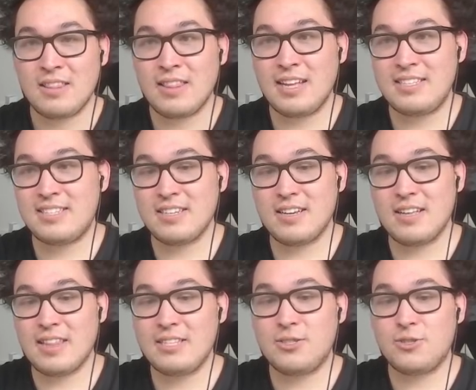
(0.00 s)
Let's
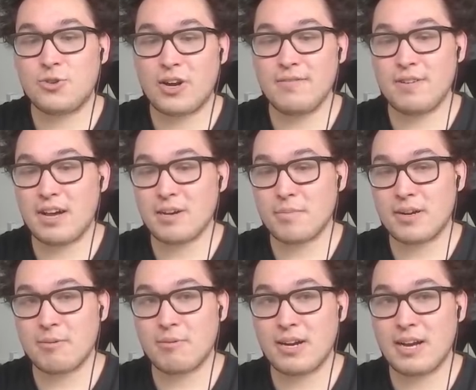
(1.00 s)
try Vagabond.
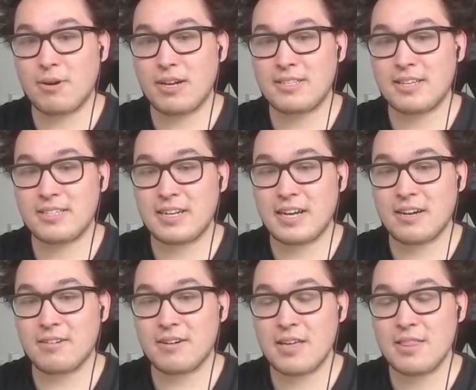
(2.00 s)
I want to test it
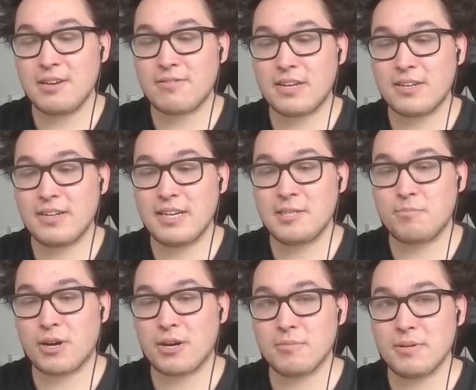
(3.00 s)
out. I think Reckoner is
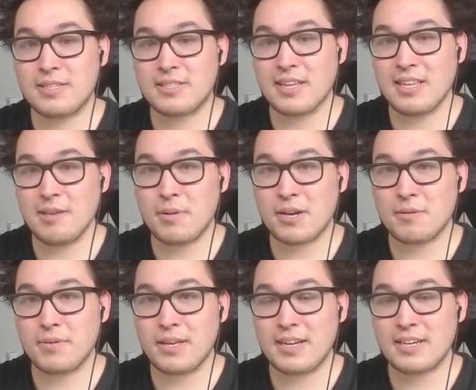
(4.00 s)
probably a slightly better
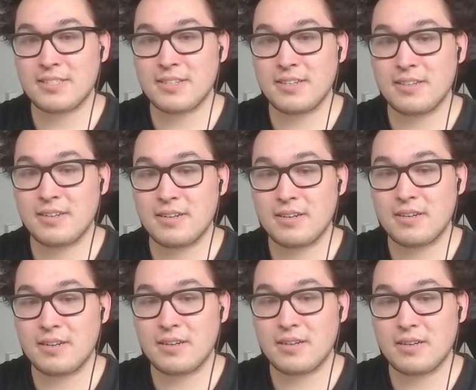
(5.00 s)
play next turn.
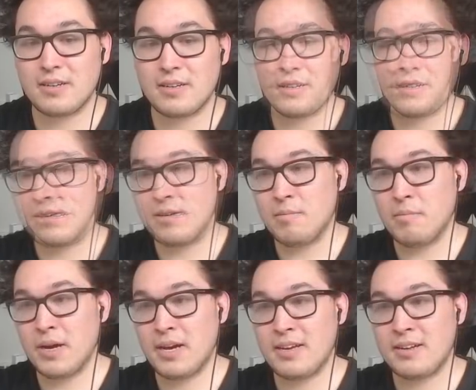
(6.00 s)

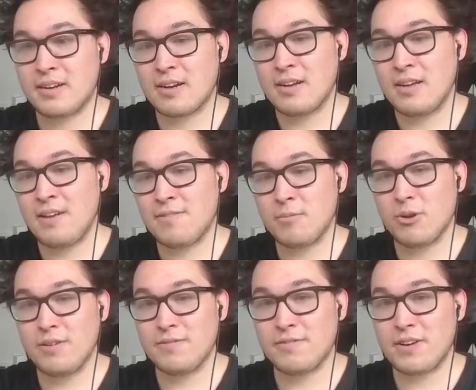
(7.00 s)
But if I'm
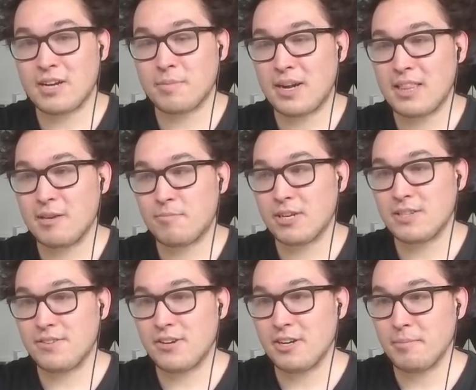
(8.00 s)
going for Vagabond, I think
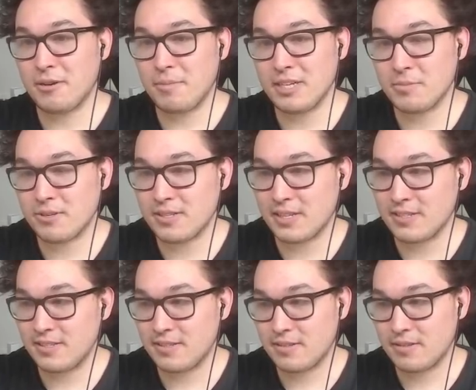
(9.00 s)
Preservarium here makes more sense.